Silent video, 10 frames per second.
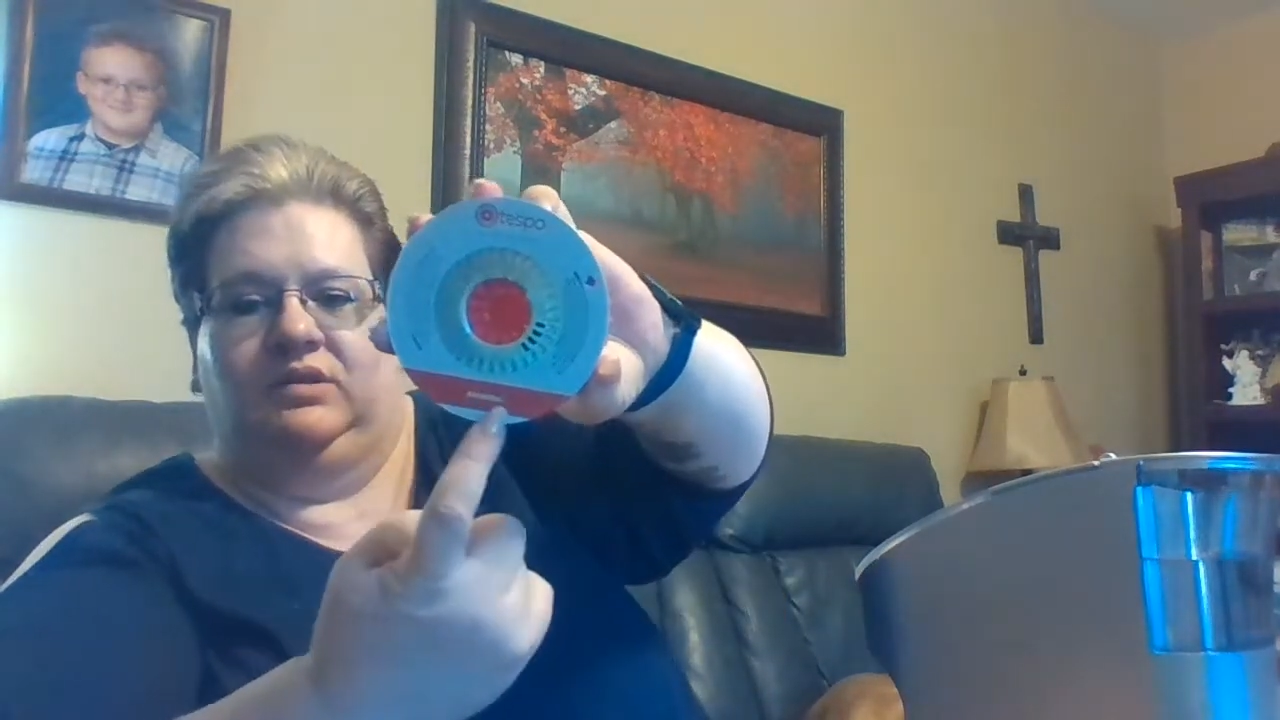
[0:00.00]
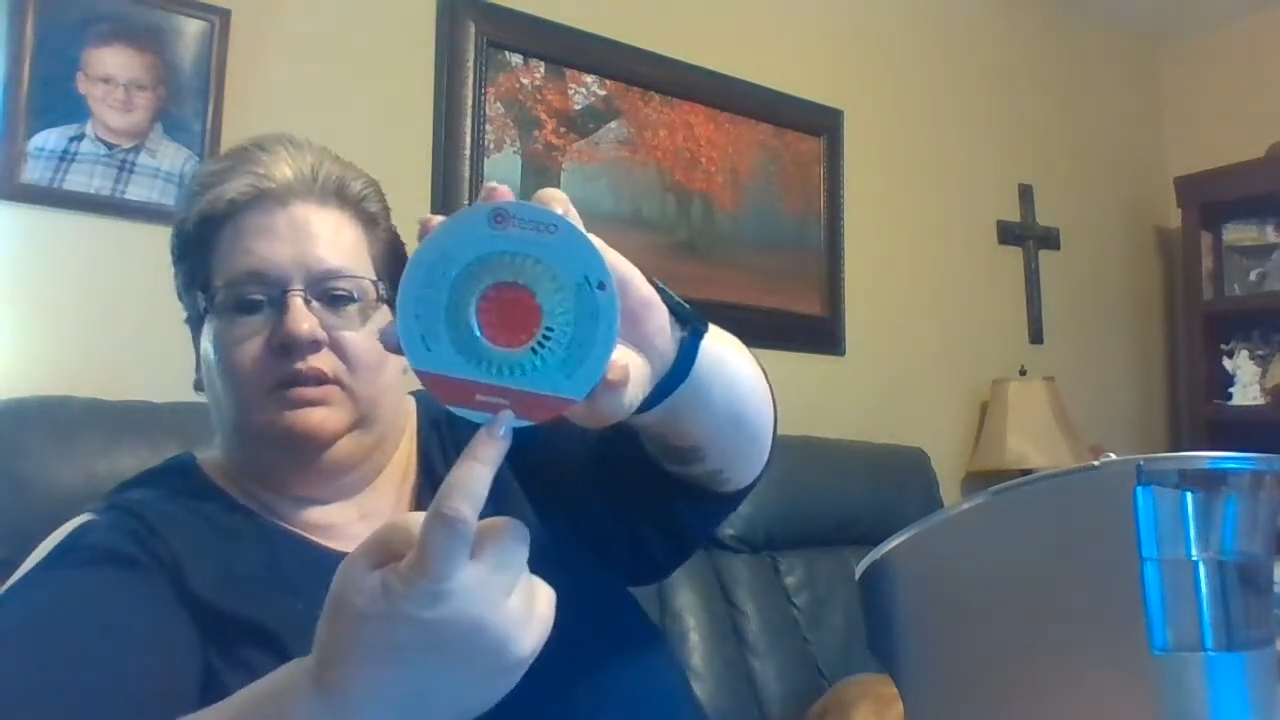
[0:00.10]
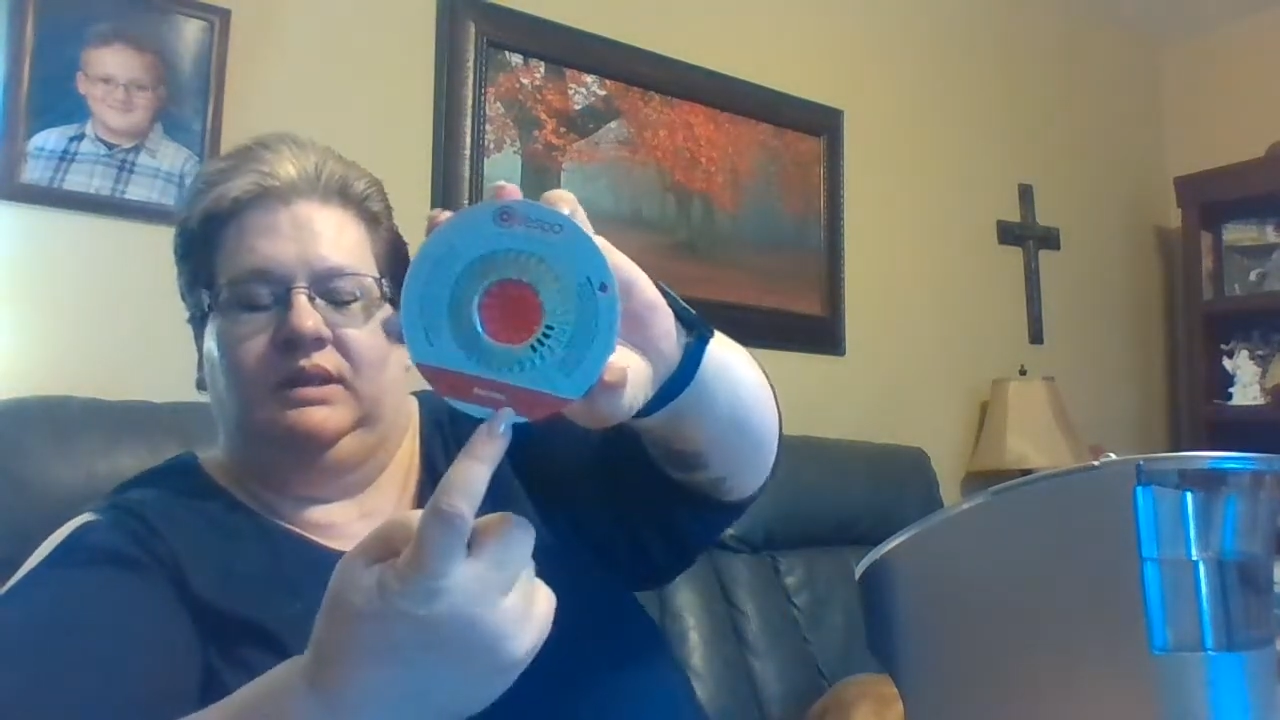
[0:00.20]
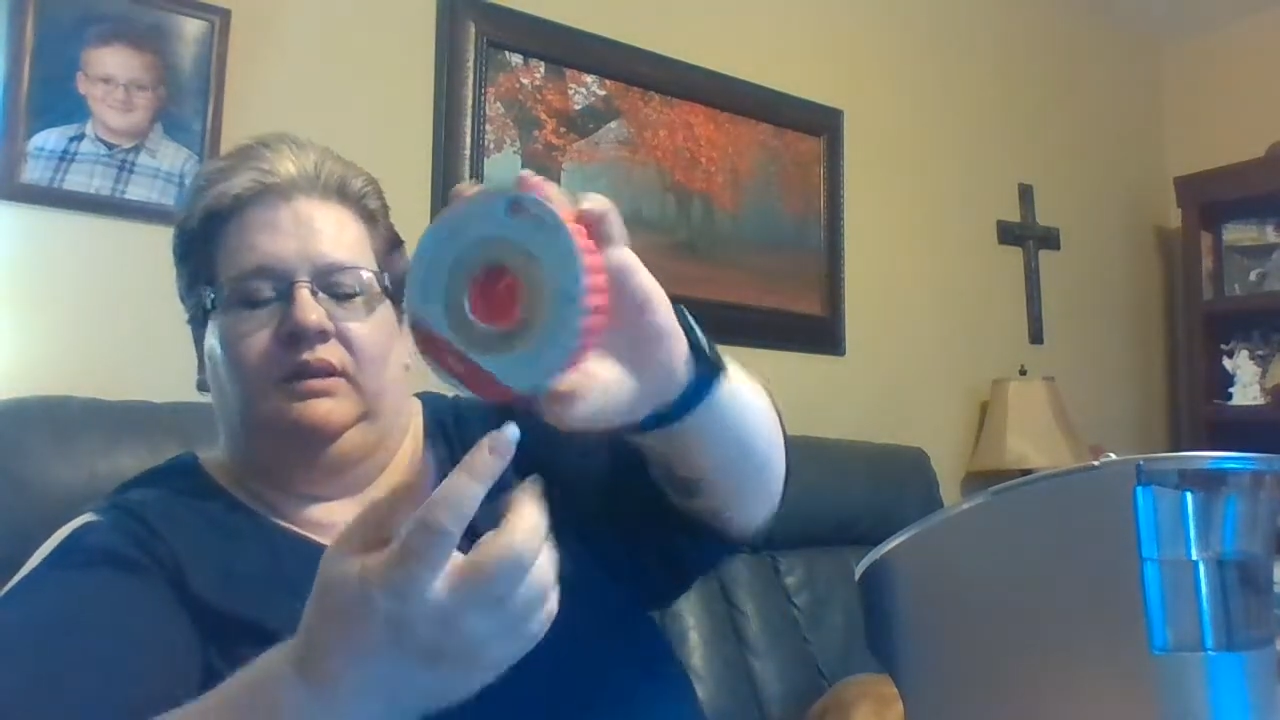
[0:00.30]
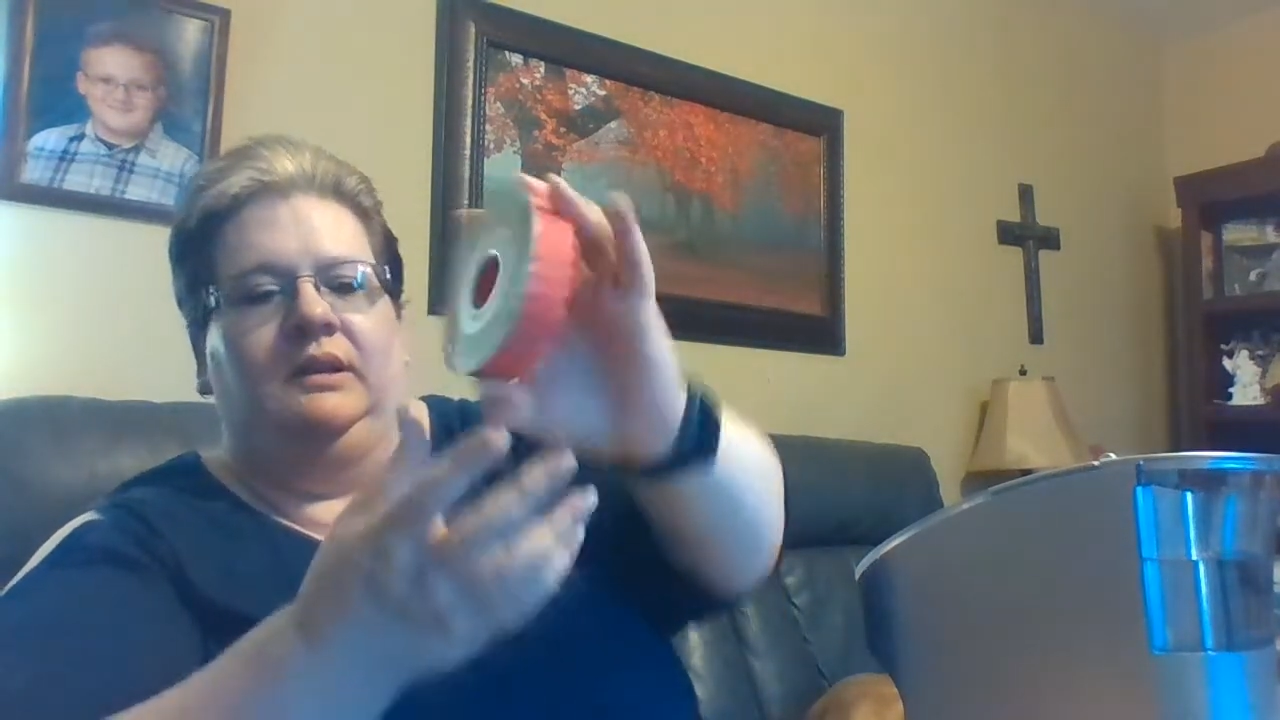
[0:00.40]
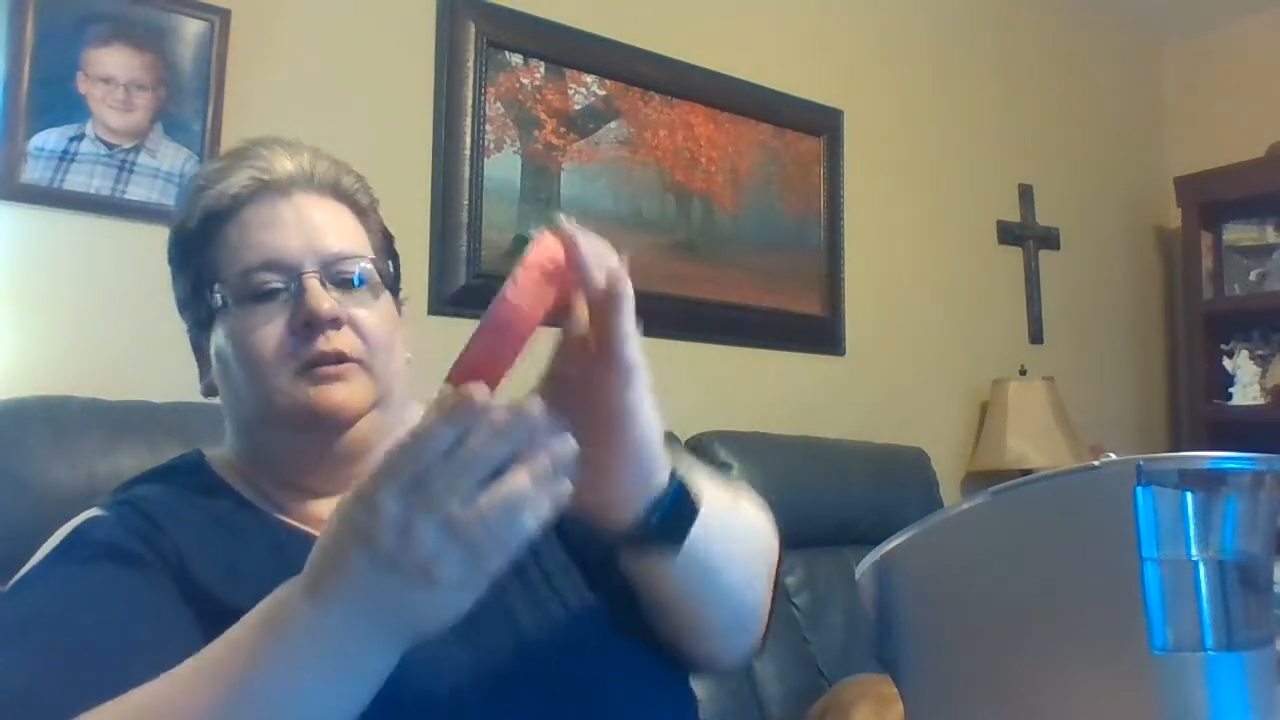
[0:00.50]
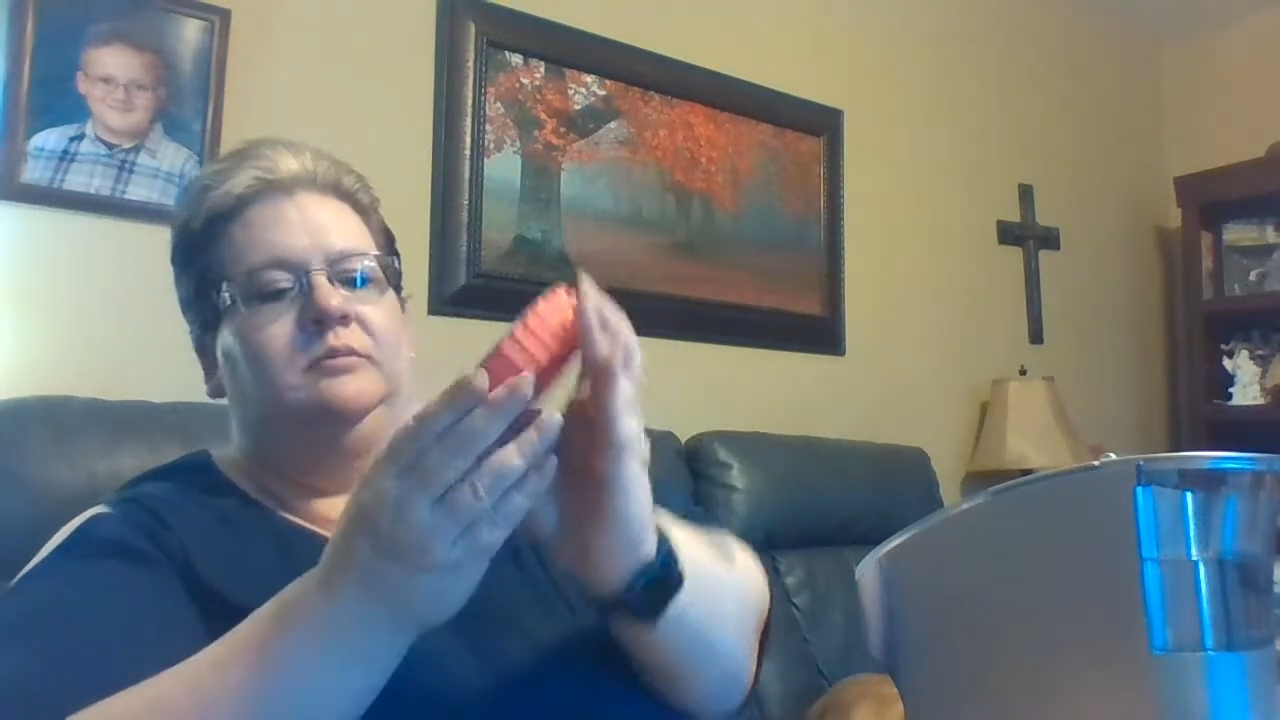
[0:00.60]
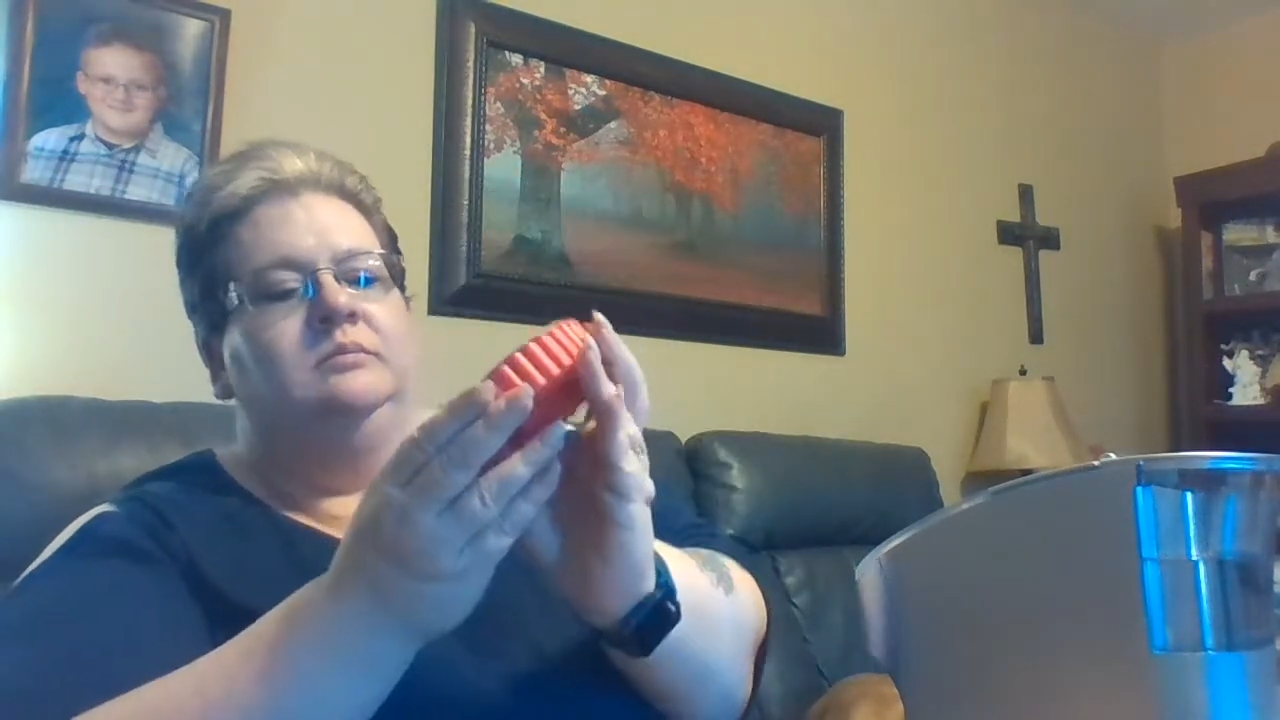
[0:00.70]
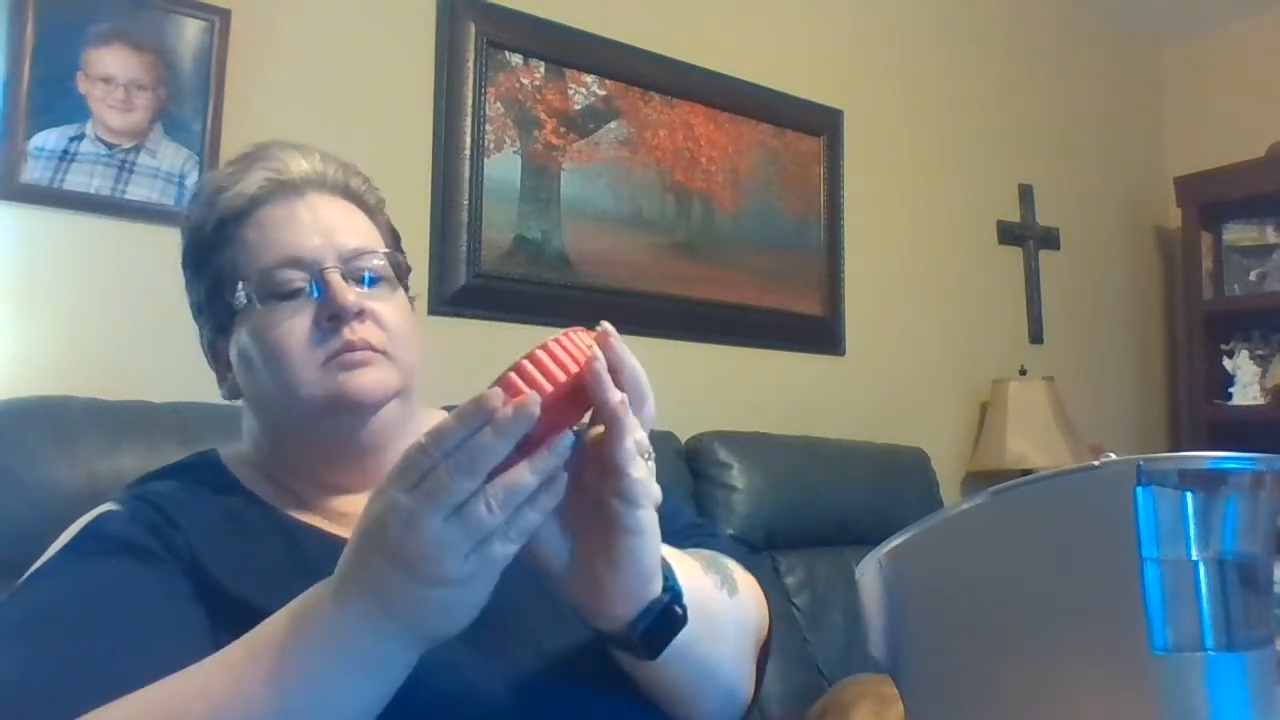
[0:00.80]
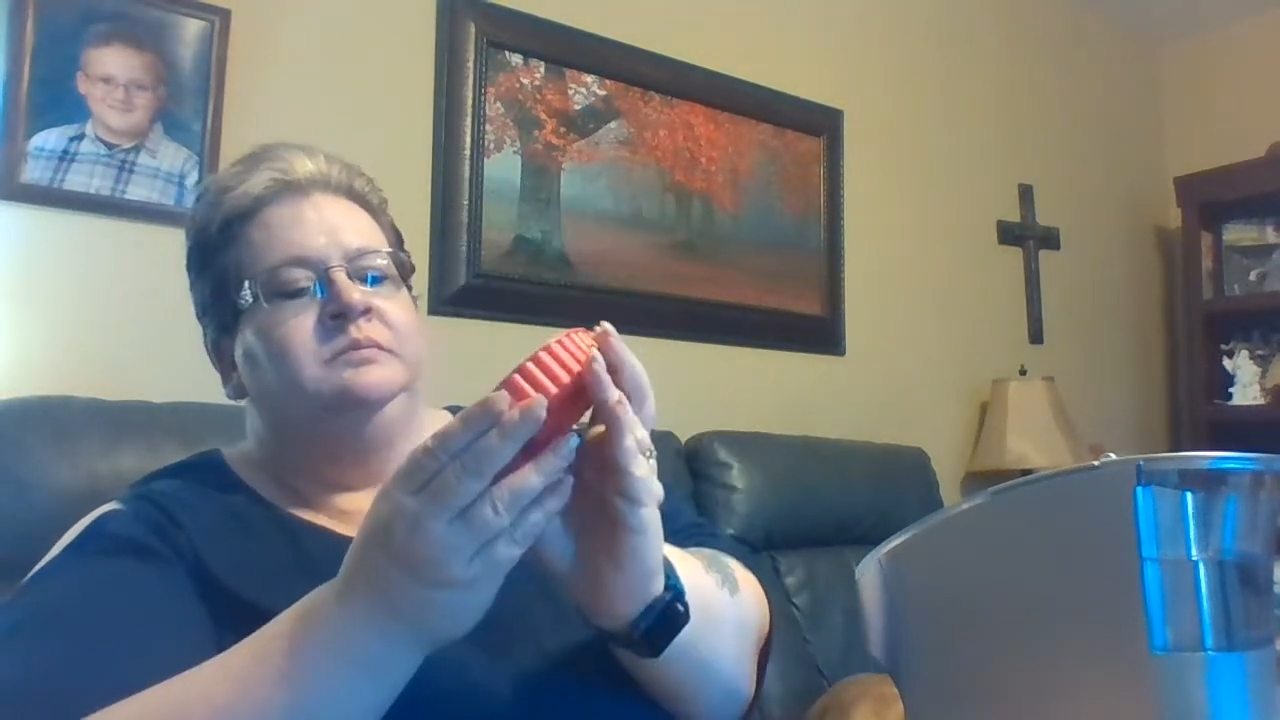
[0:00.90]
says bariatric